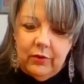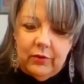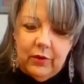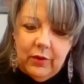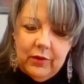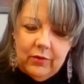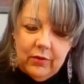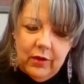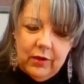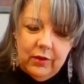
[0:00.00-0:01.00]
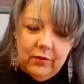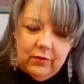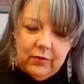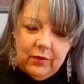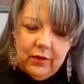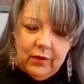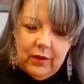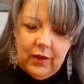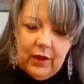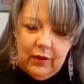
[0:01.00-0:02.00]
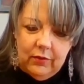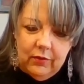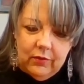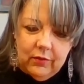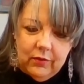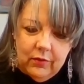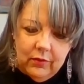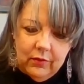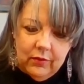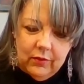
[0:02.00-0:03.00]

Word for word: So it's not as as